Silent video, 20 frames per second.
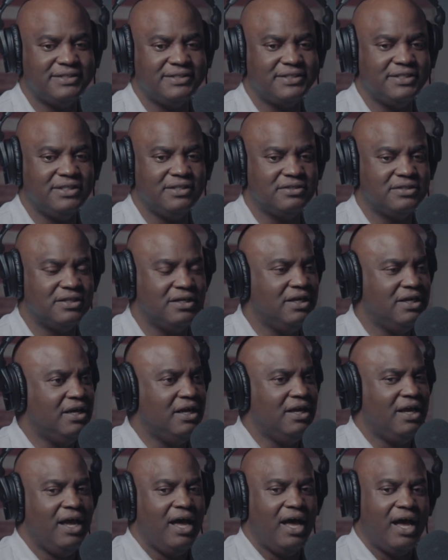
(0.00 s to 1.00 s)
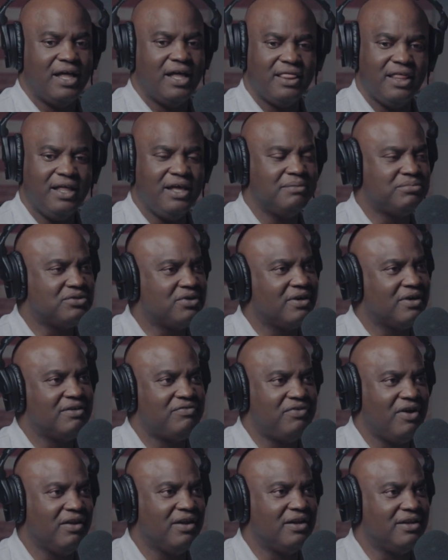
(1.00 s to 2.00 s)
She goes, I think I'm starting to
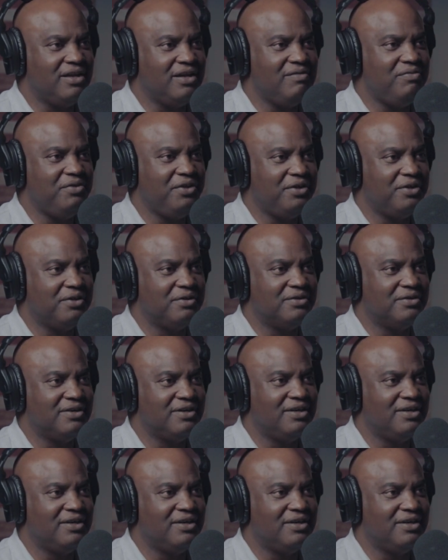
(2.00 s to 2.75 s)
fall in love with you.